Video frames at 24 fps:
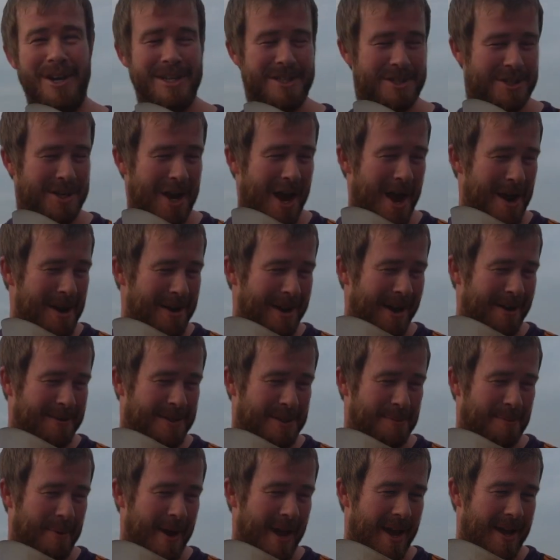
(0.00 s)
It's turned out
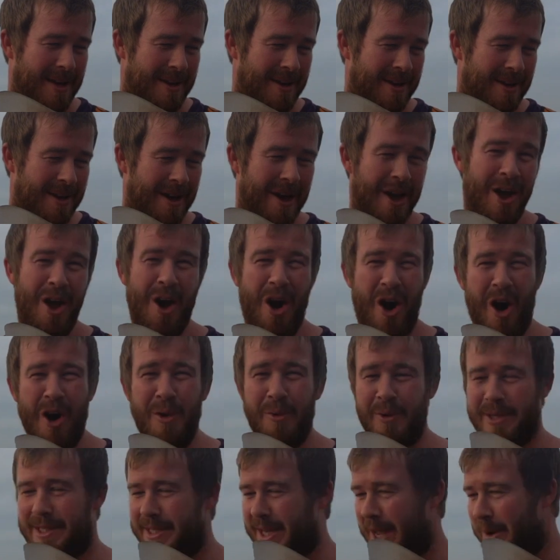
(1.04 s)
to be, I
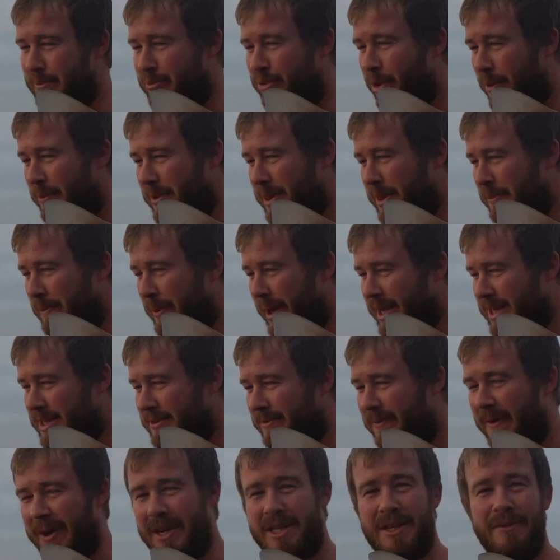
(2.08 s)
would say, probably the
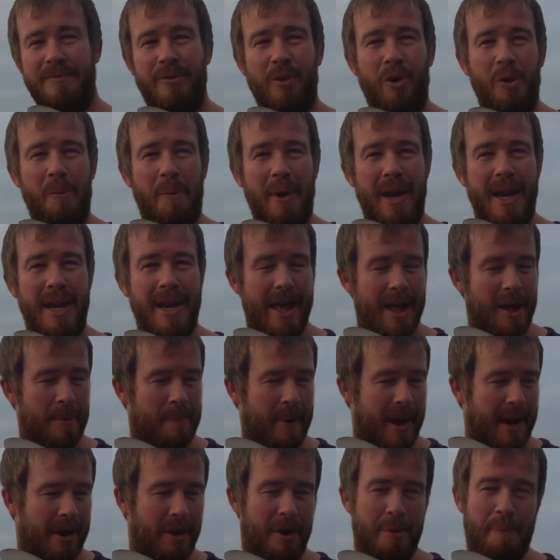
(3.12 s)
biggest fish. They've all been a little
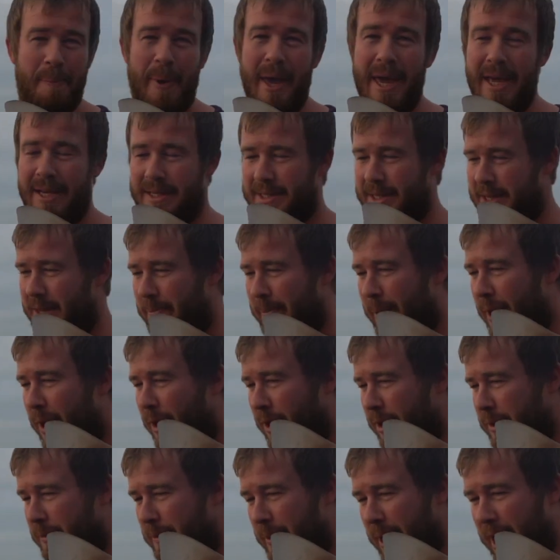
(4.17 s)
bit like peas in the
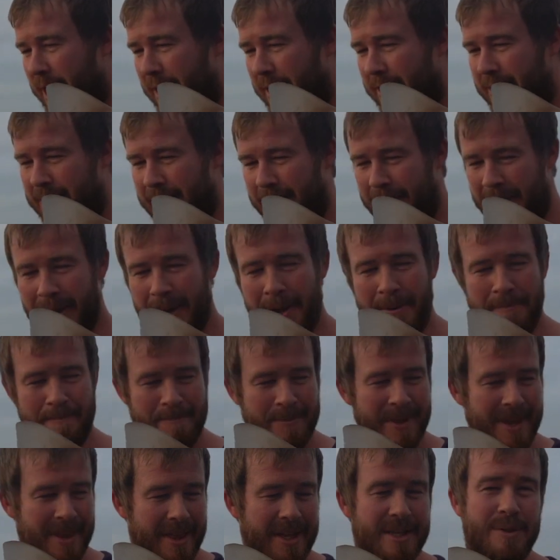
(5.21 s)
pod, but
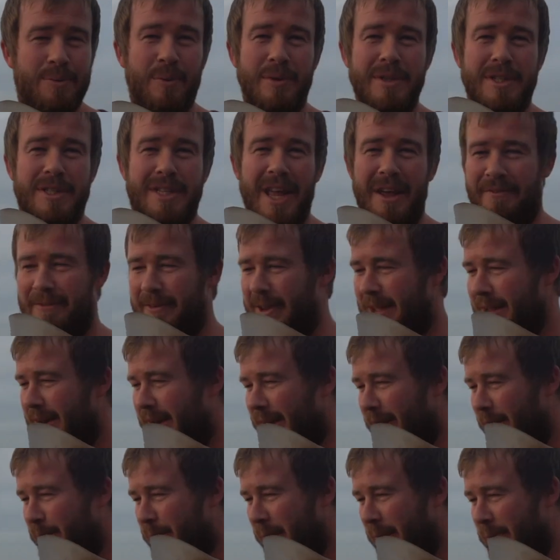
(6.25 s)
this one's definitely a
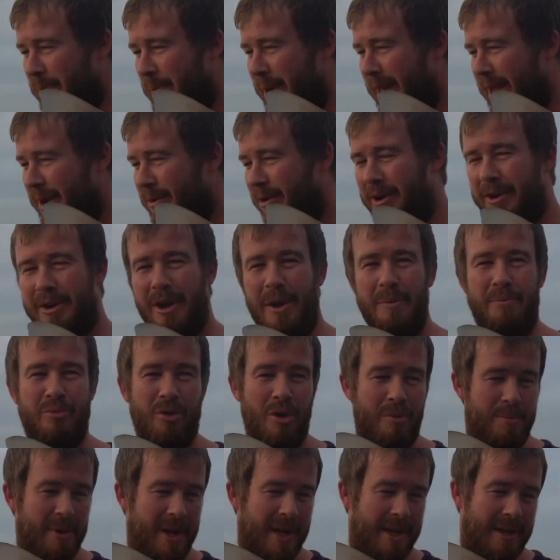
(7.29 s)
little bit bigger. I don't know,
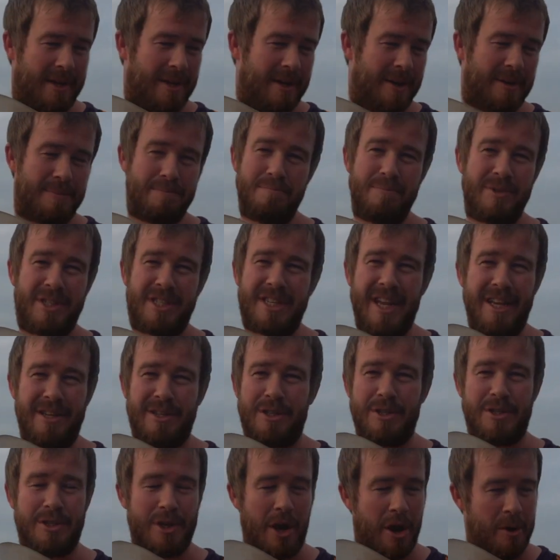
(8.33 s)
probably
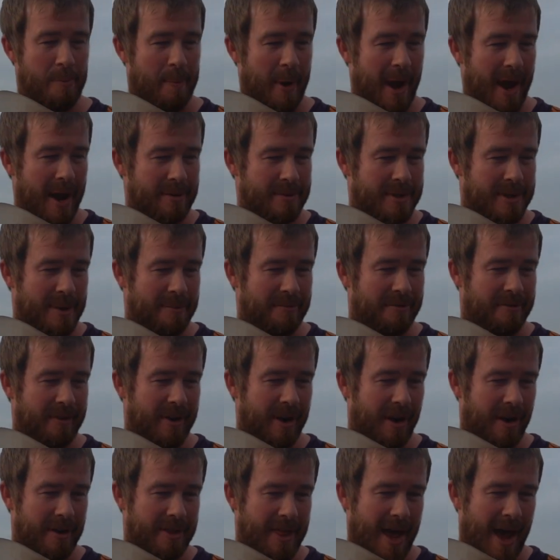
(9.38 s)
6 or so pounds, something
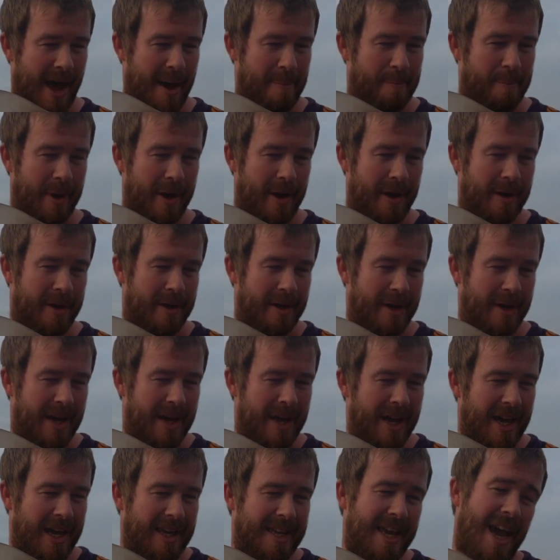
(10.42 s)
like that. But
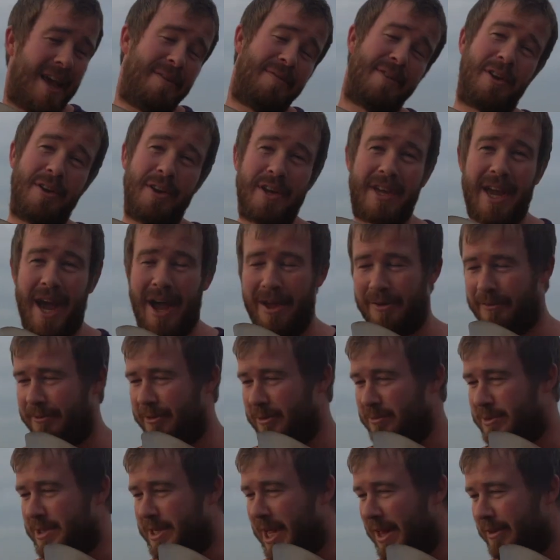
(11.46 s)
he gave a good account
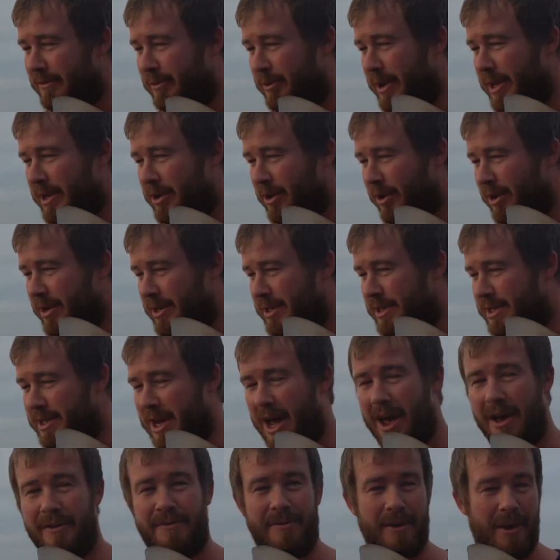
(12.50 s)
for himself when he got in the
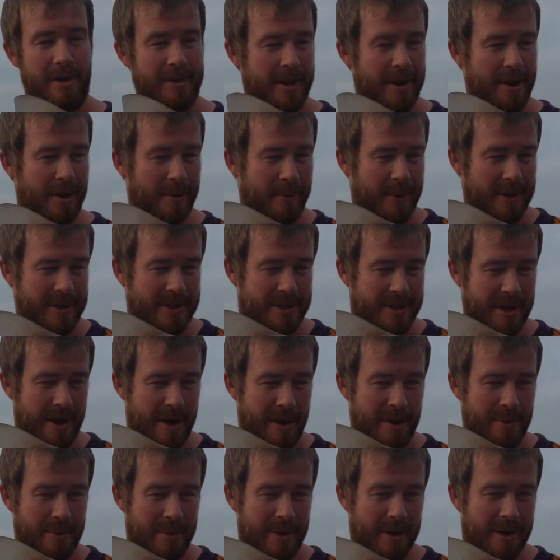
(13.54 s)
surf, like they always
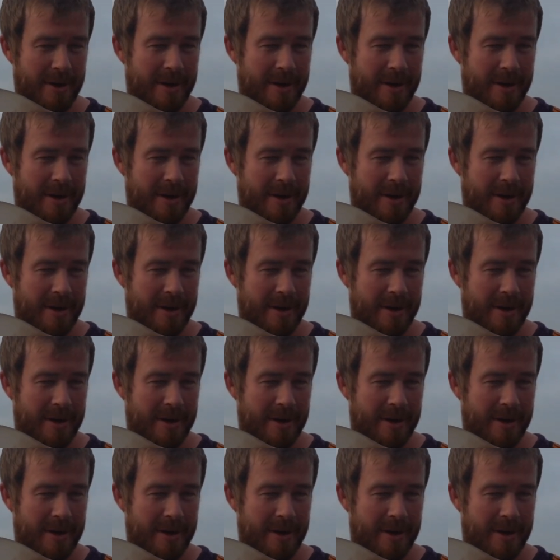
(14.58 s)
do.